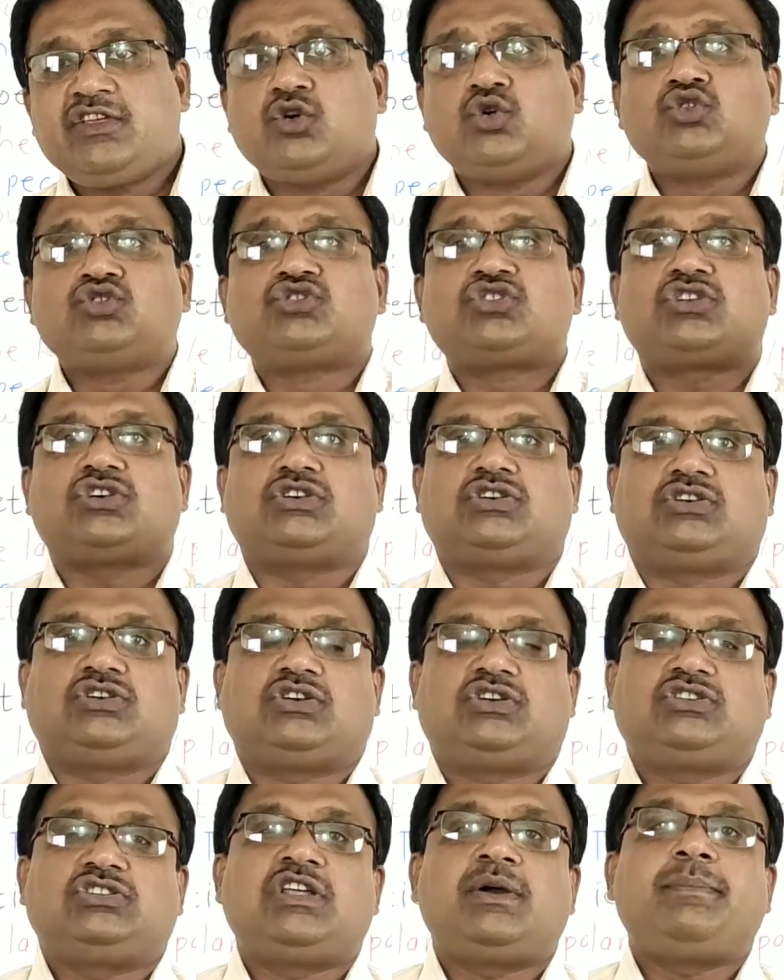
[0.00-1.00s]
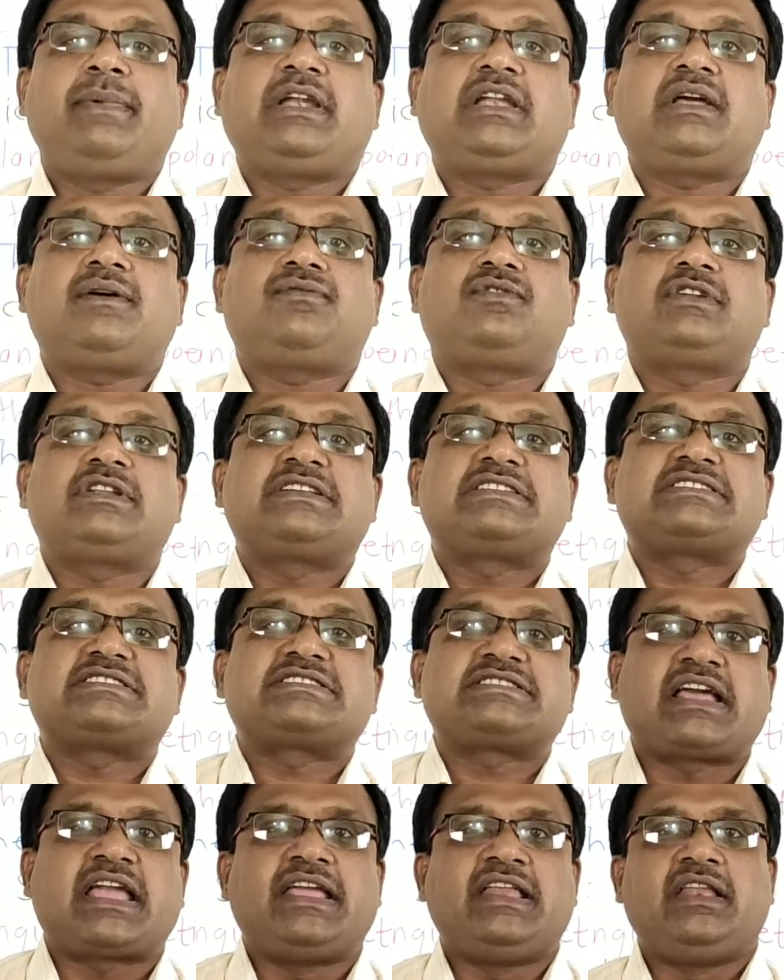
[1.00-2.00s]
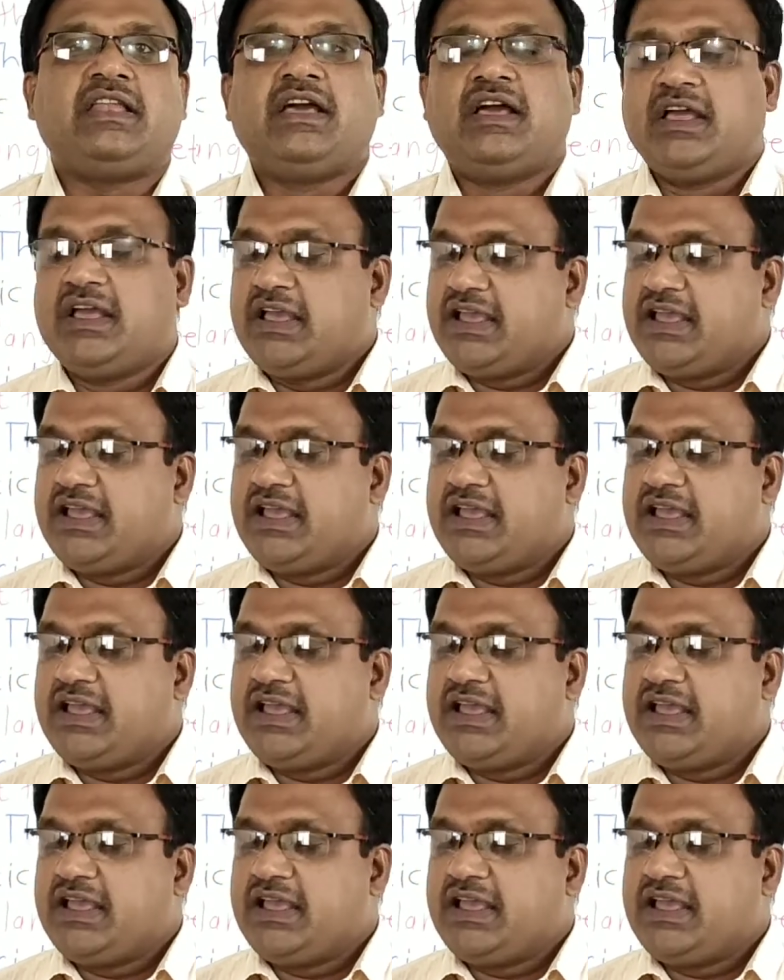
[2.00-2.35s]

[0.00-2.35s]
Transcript: used the metaphoric style